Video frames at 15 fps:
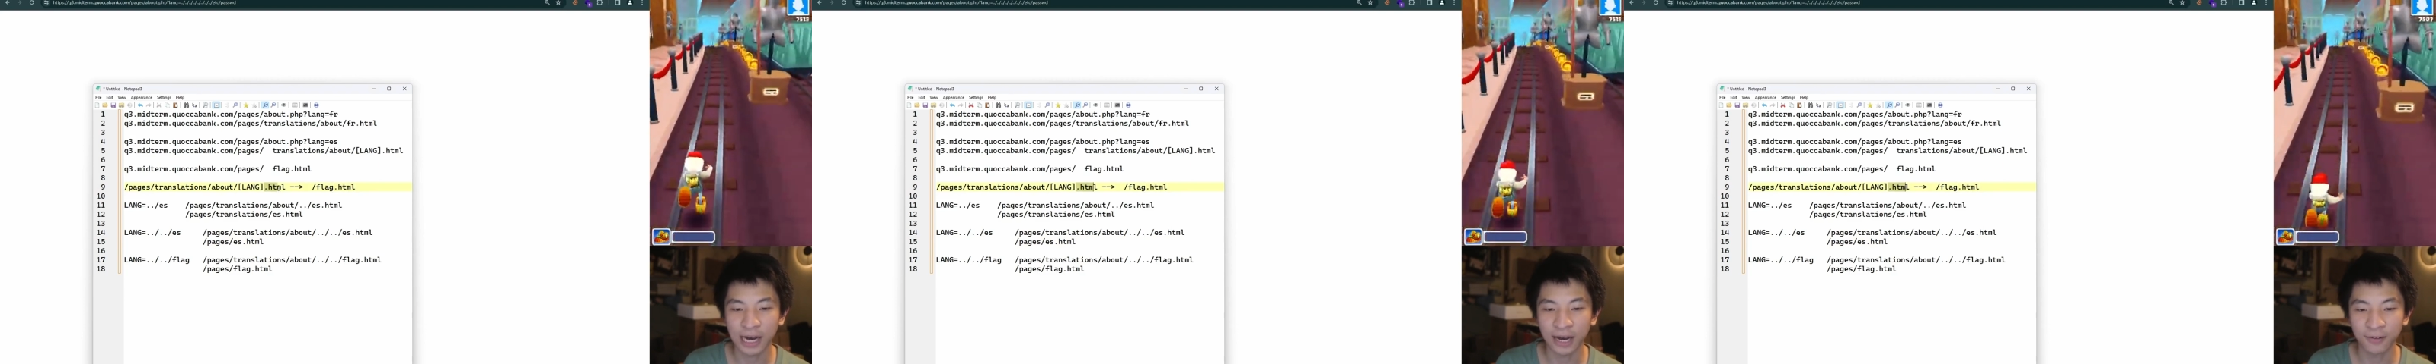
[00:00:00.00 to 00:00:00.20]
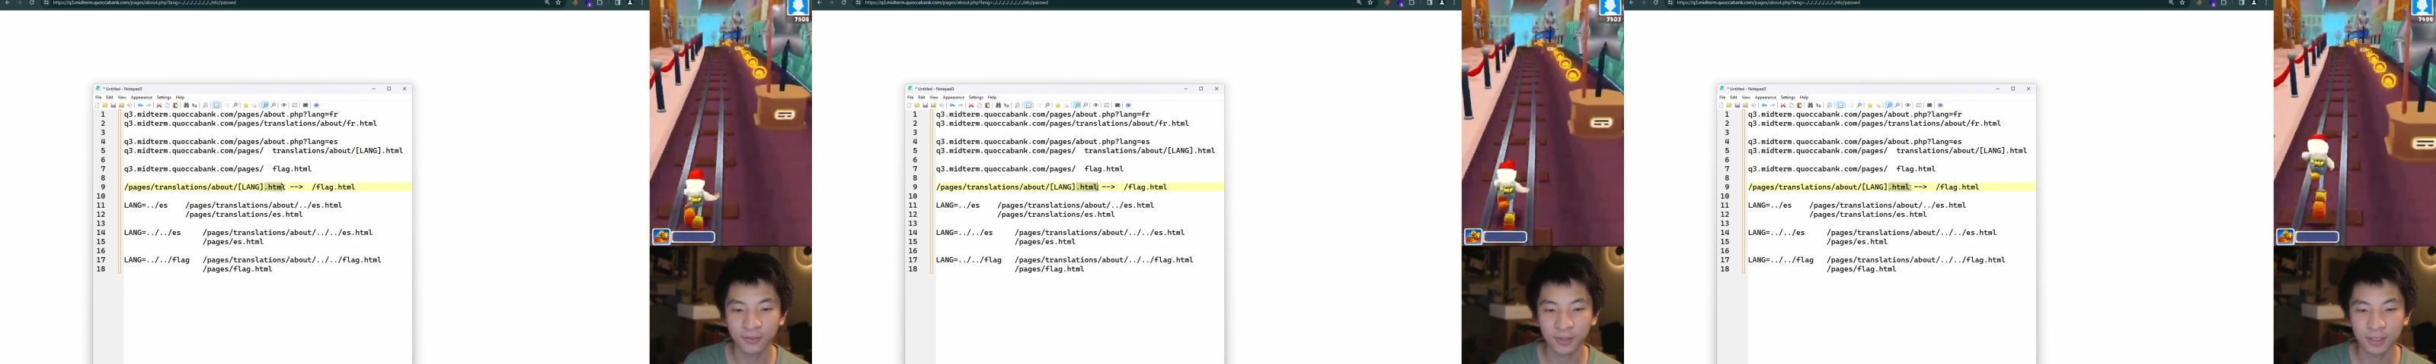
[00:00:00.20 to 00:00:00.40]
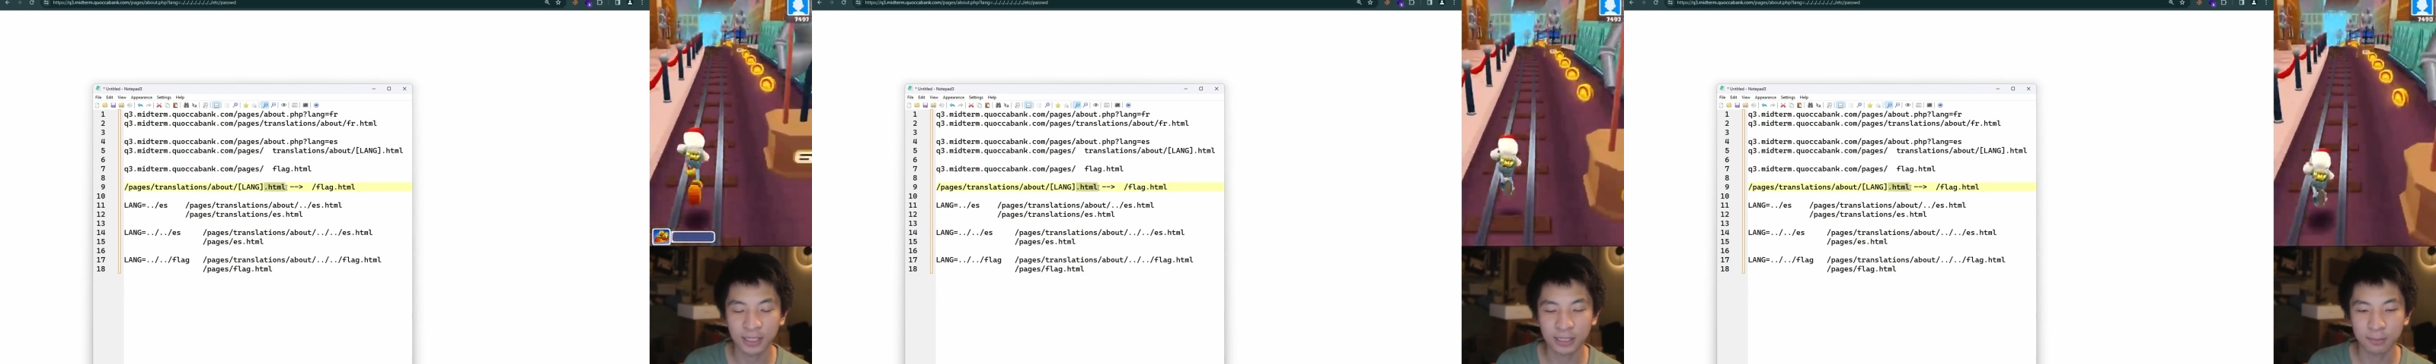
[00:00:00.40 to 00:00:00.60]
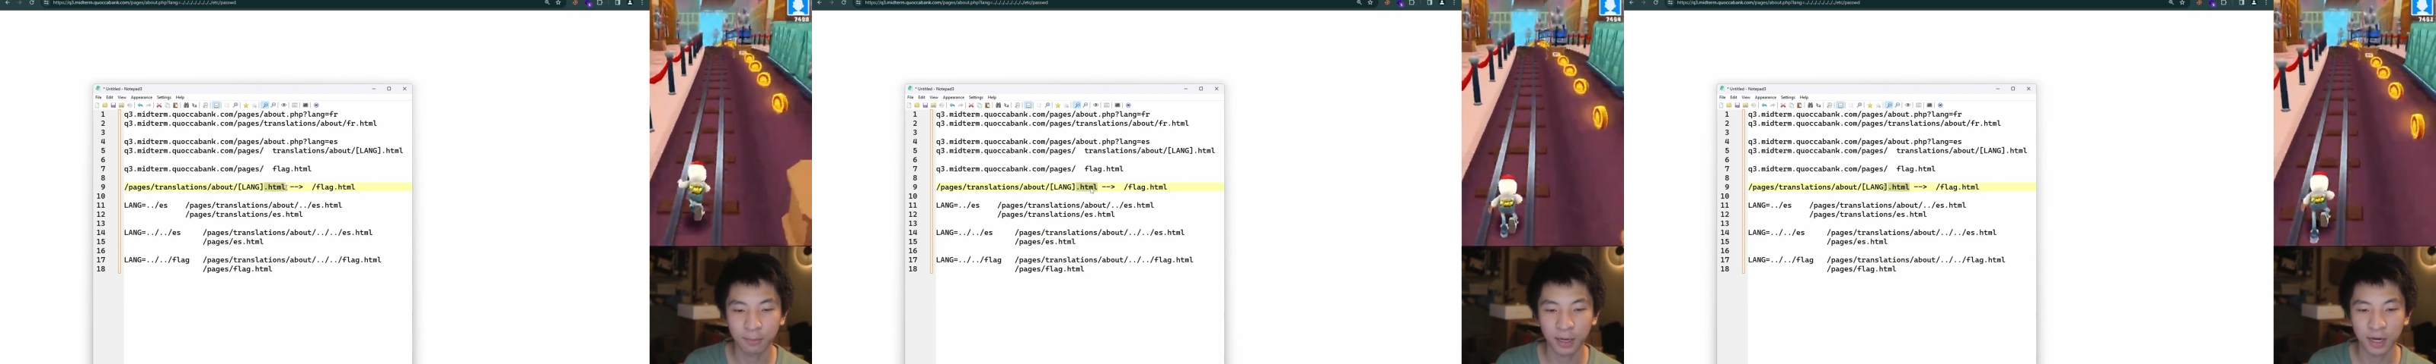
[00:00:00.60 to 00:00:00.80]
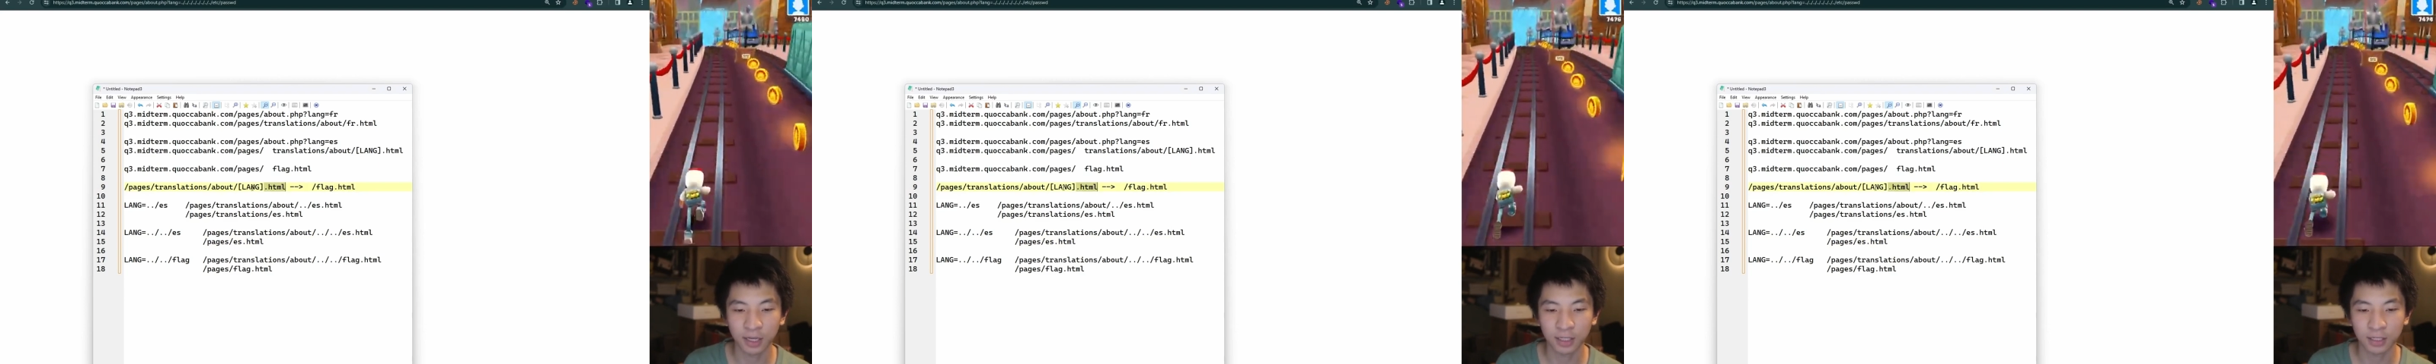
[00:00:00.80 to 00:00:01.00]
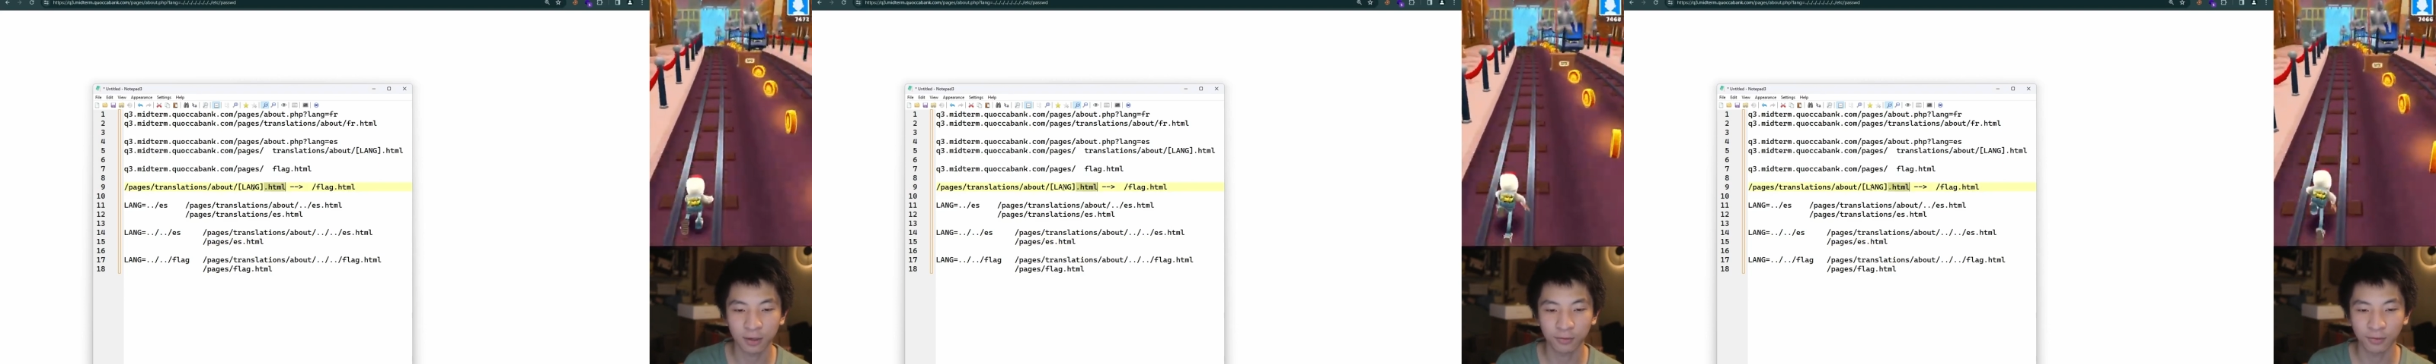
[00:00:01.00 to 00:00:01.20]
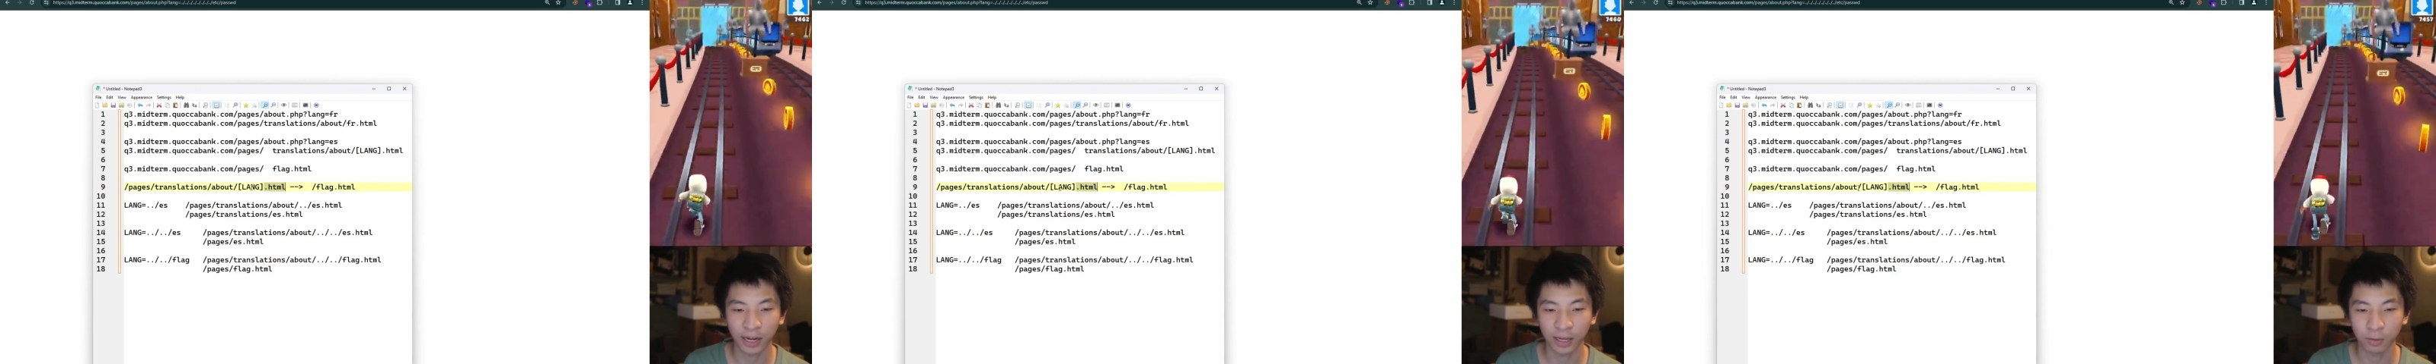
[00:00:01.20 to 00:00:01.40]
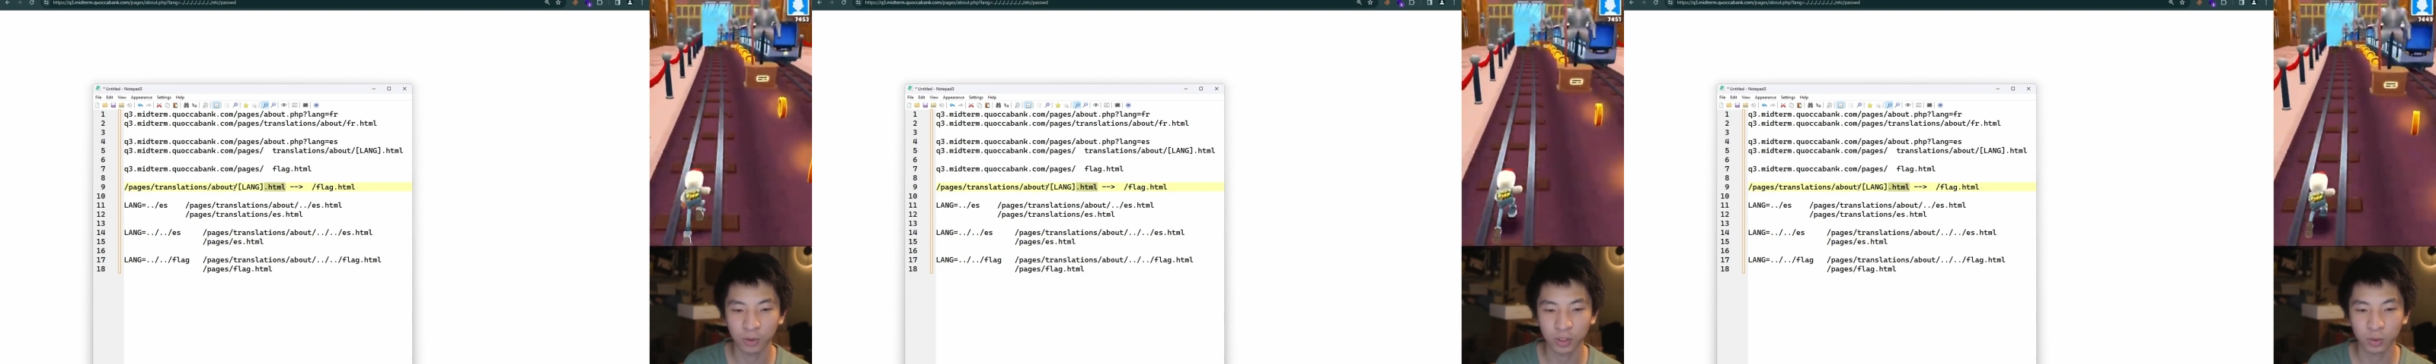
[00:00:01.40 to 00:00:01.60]
after this part of
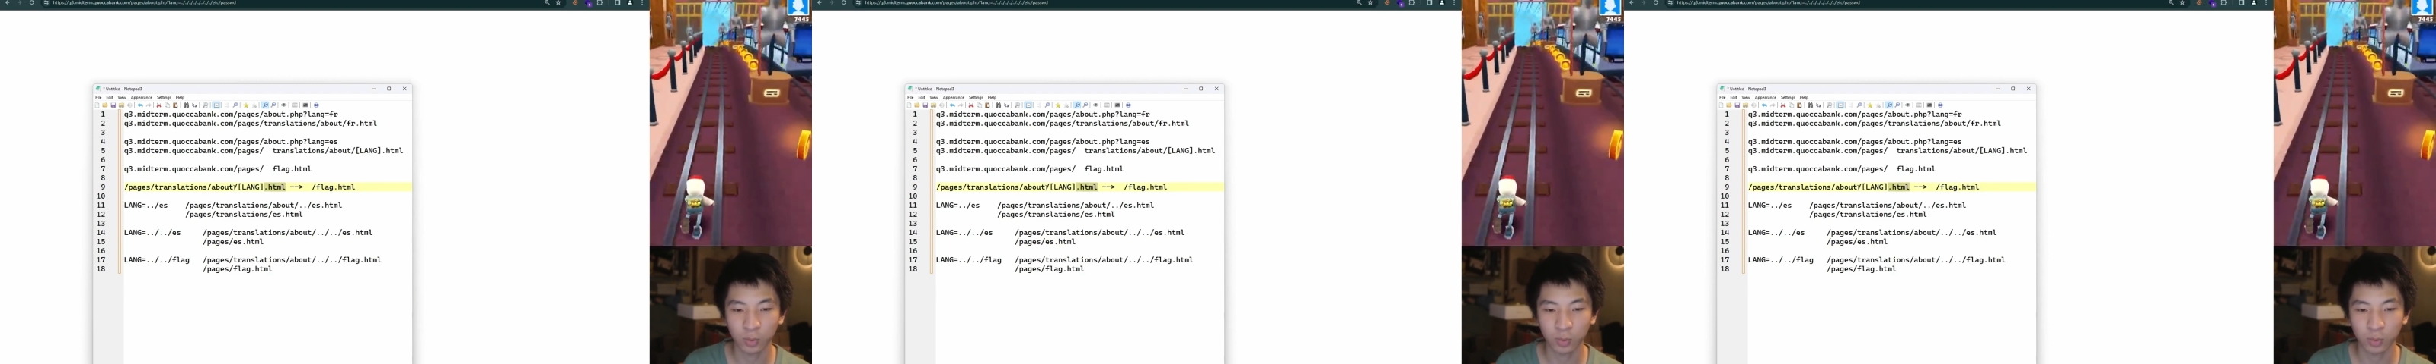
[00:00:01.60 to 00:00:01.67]
language.